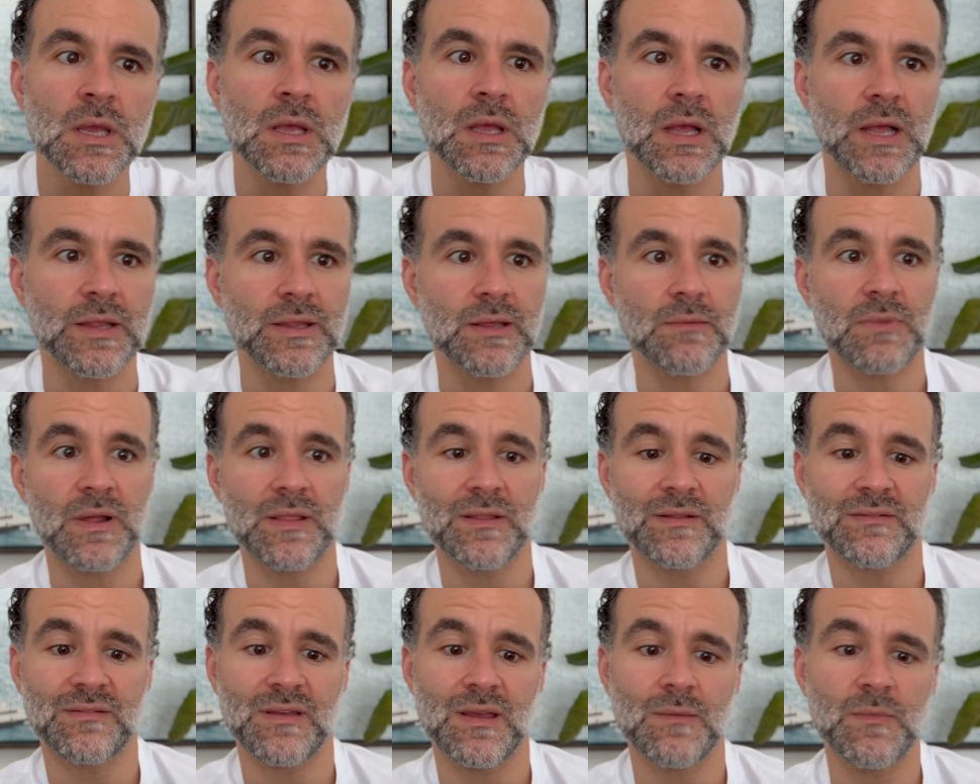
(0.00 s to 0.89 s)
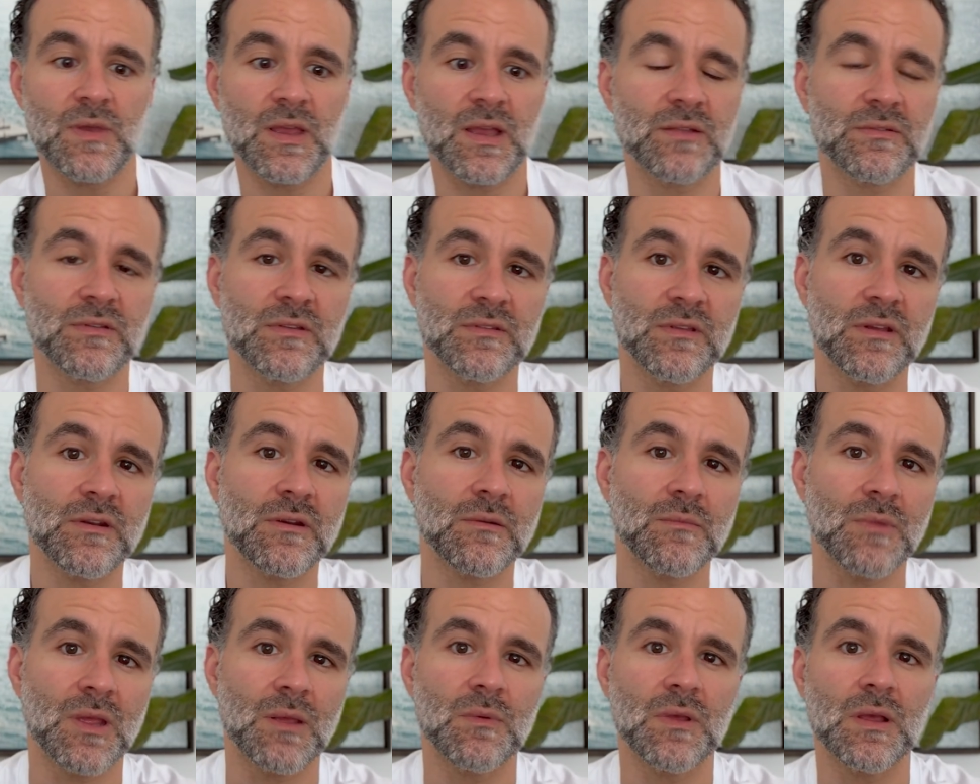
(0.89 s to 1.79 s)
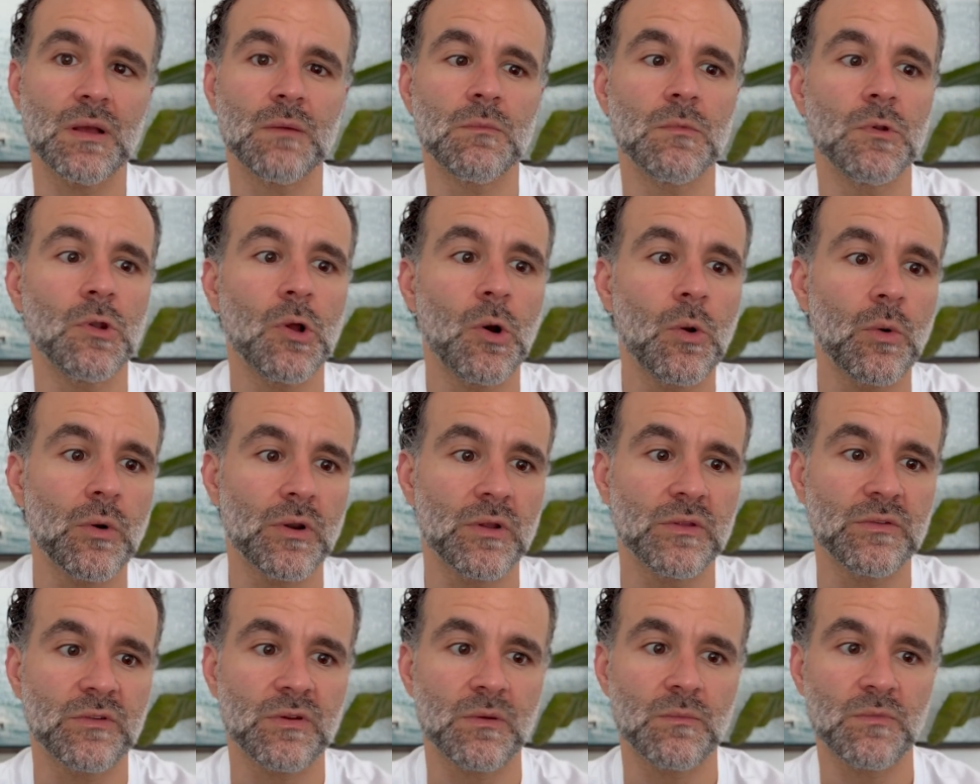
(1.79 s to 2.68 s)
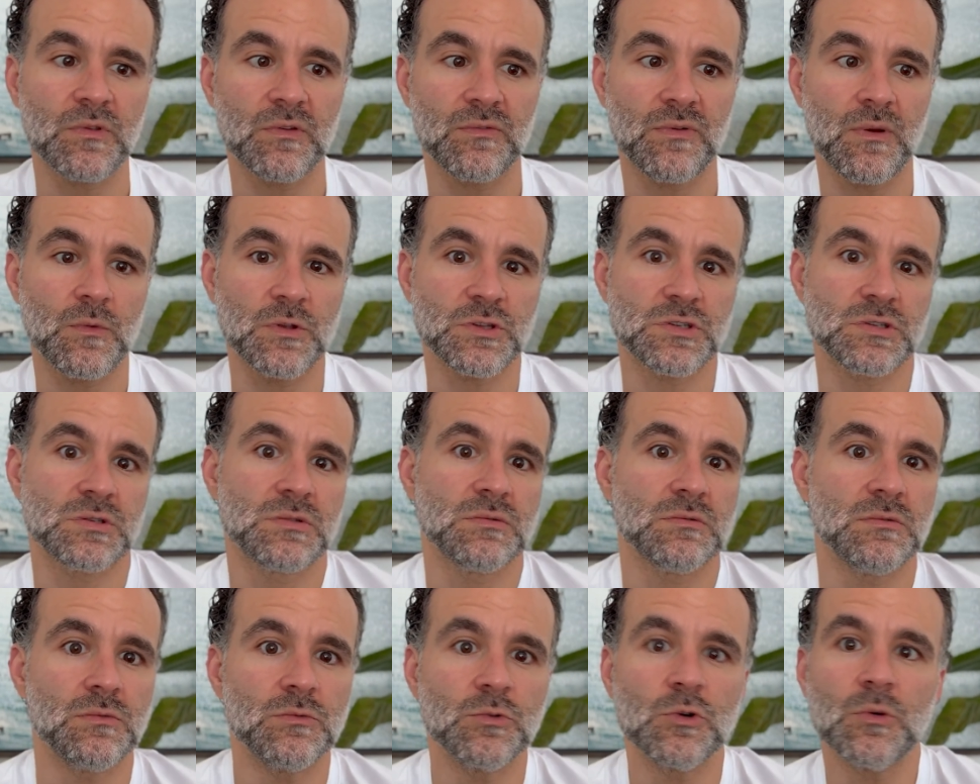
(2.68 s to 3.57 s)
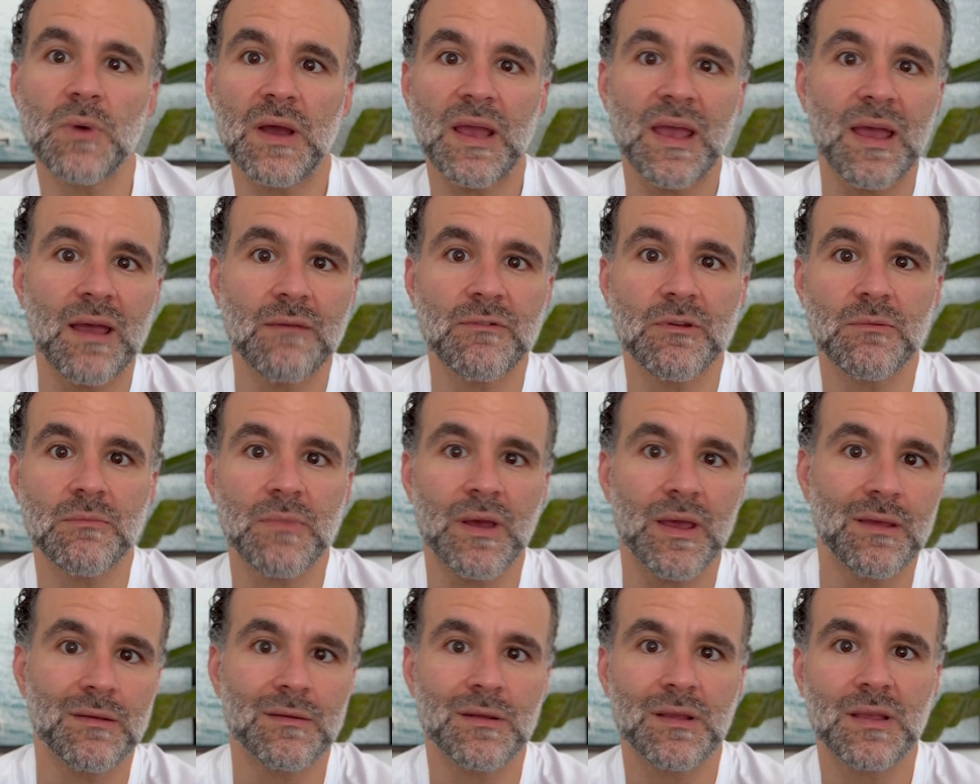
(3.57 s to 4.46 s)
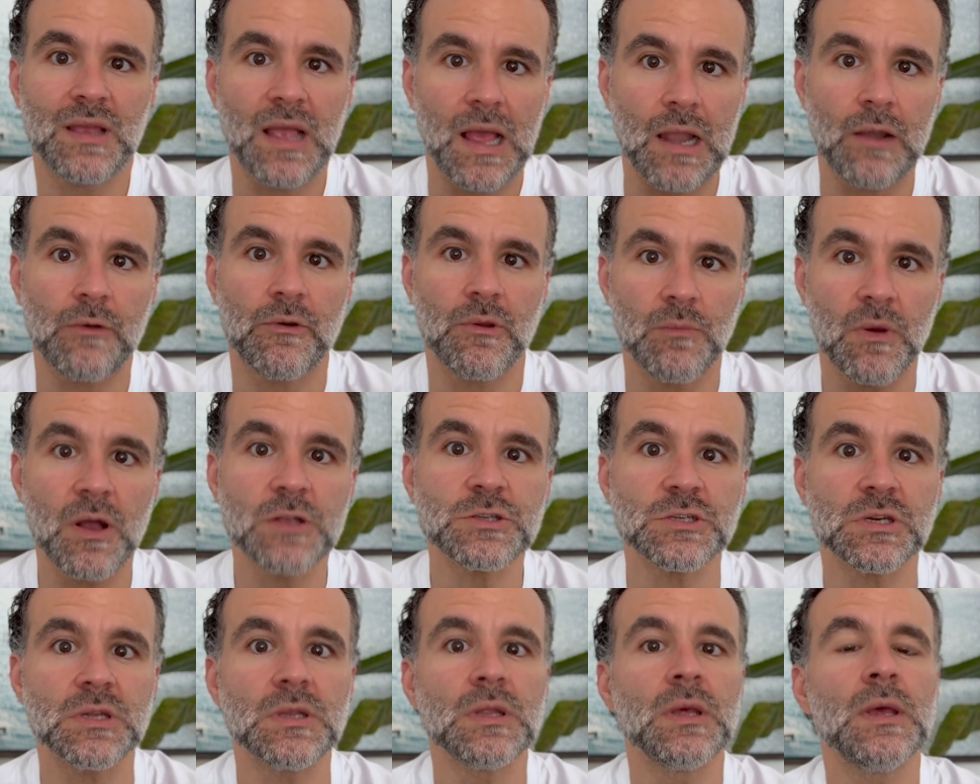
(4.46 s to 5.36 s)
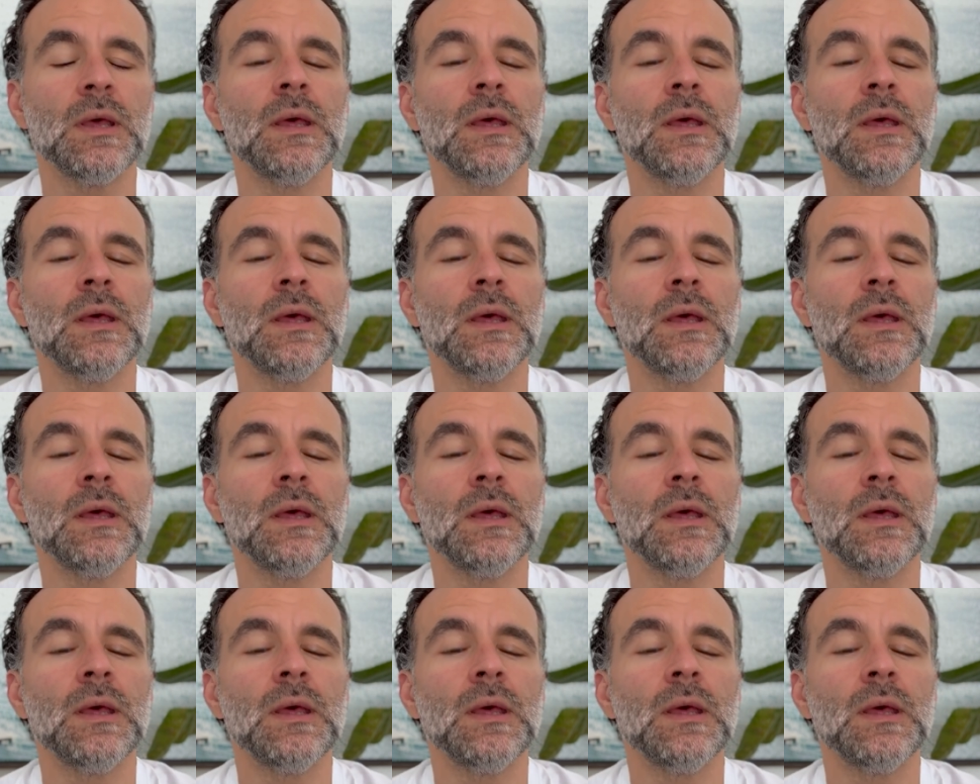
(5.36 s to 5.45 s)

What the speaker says: And then by the time I get to dinner, maybe I'm lower in terms of how much room I have in my calorie budget,